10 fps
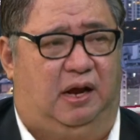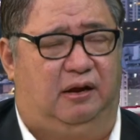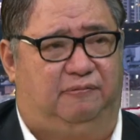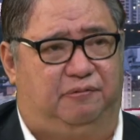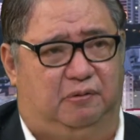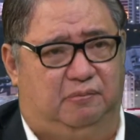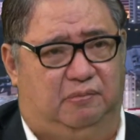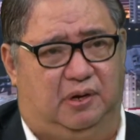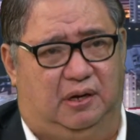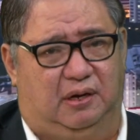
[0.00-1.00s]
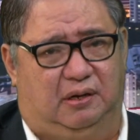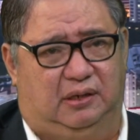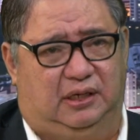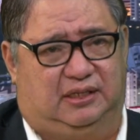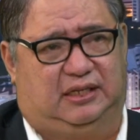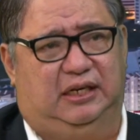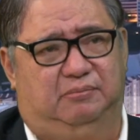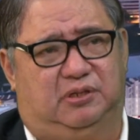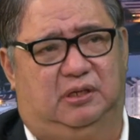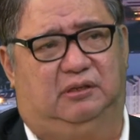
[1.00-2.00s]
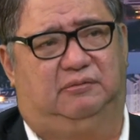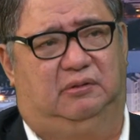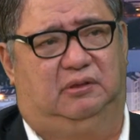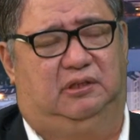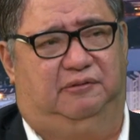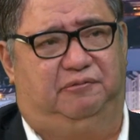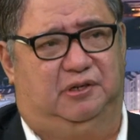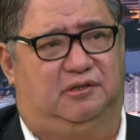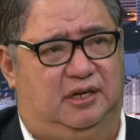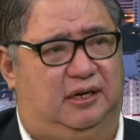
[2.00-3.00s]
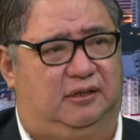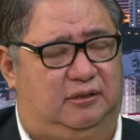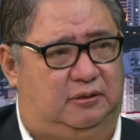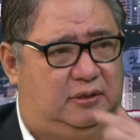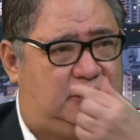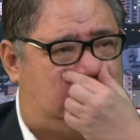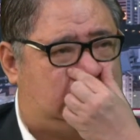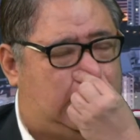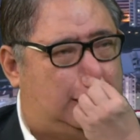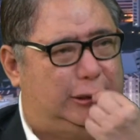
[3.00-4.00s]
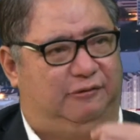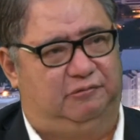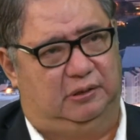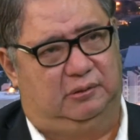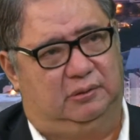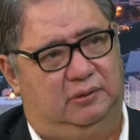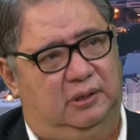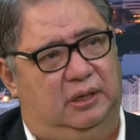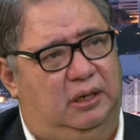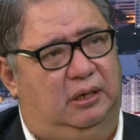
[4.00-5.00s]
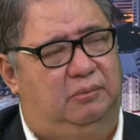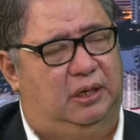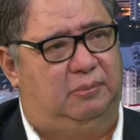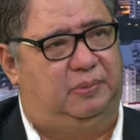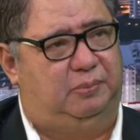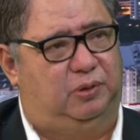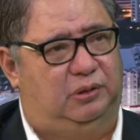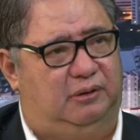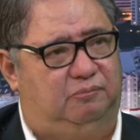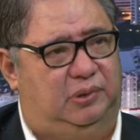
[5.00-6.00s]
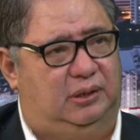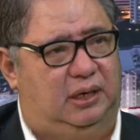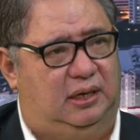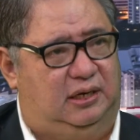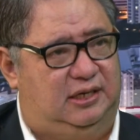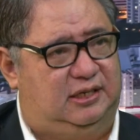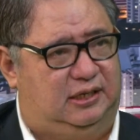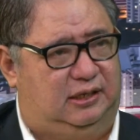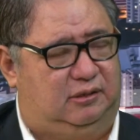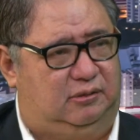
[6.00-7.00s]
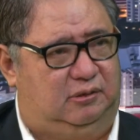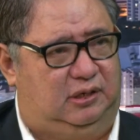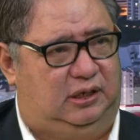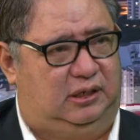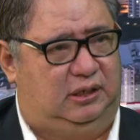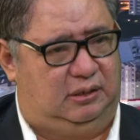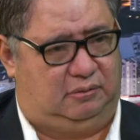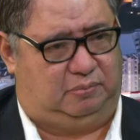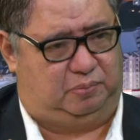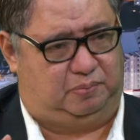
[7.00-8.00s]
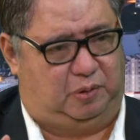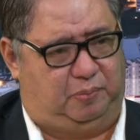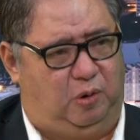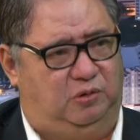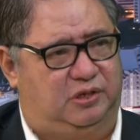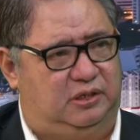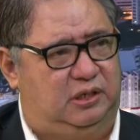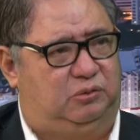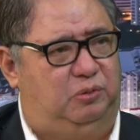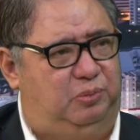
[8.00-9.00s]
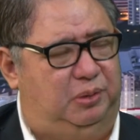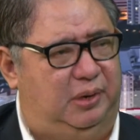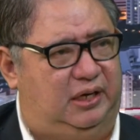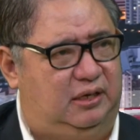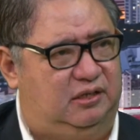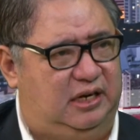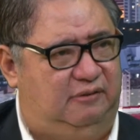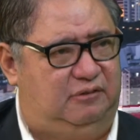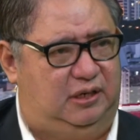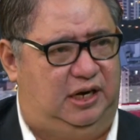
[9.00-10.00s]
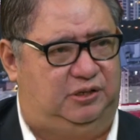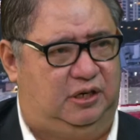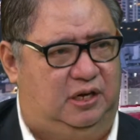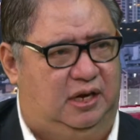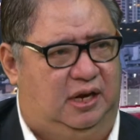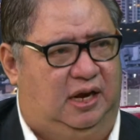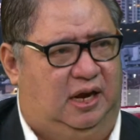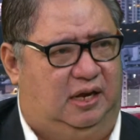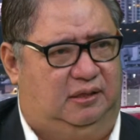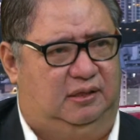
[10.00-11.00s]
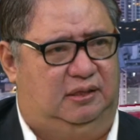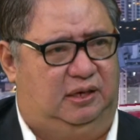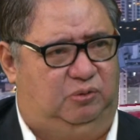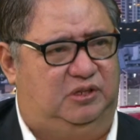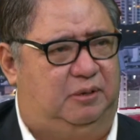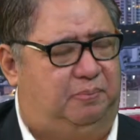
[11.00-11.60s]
And from, it seems that different sectors, different people have been listening to the proposals that we've been making Save the Nation. And there was a